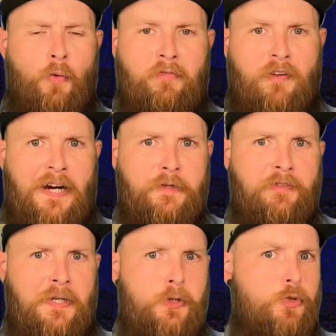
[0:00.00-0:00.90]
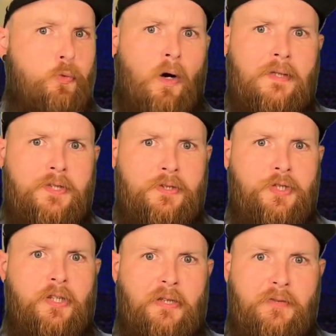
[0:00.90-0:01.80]
When firefighters walked into
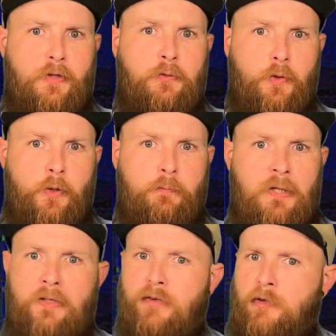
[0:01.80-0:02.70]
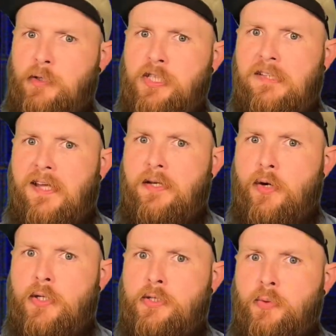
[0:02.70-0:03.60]
the living room, the first thing they
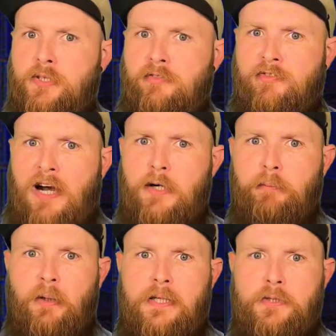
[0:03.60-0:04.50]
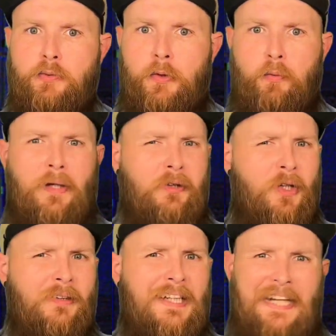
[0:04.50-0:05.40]
noticed was a fireplace with what
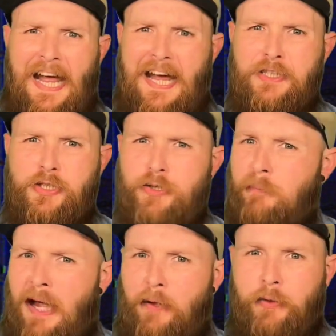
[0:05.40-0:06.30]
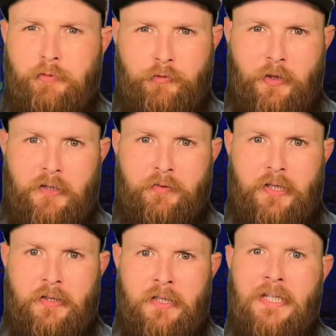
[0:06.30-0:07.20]
looked like ashes piled in front of it.
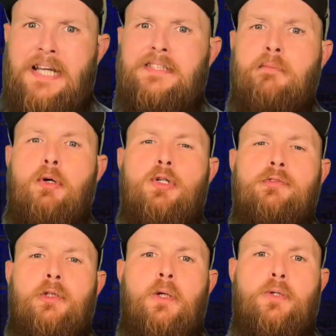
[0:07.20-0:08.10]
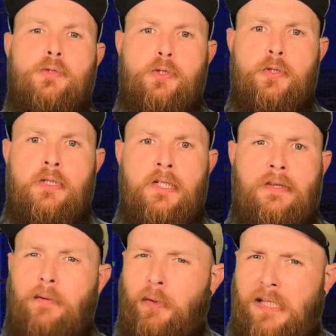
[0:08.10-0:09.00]
As they moved closer,
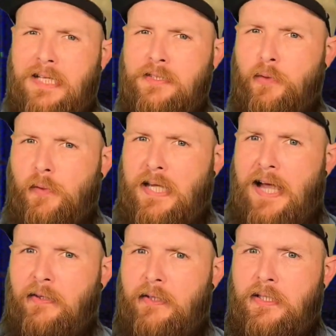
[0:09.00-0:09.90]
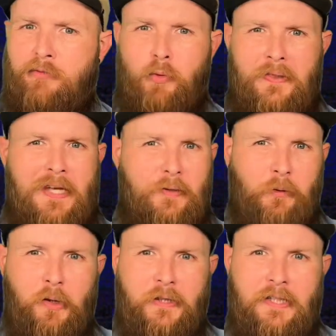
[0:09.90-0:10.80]
they realized the reality of what they were
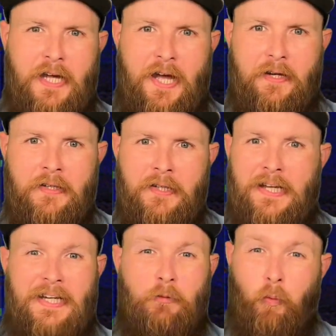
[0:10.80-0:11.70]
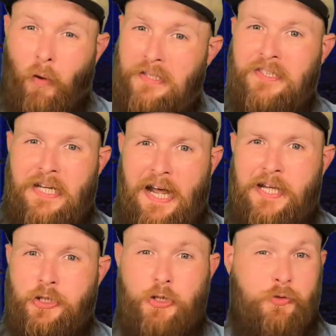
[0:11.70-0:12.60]
looking at, and it wasn't
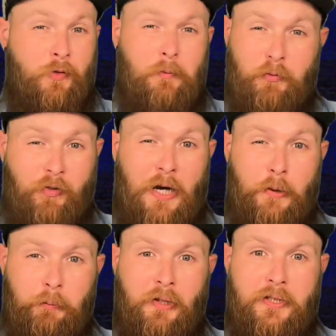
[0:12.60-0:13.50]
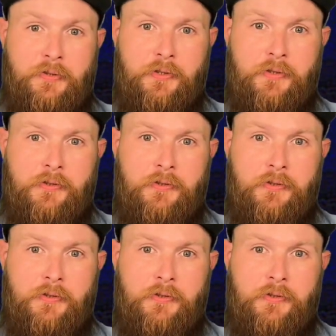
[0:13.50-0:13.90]
ashes from the fireplace.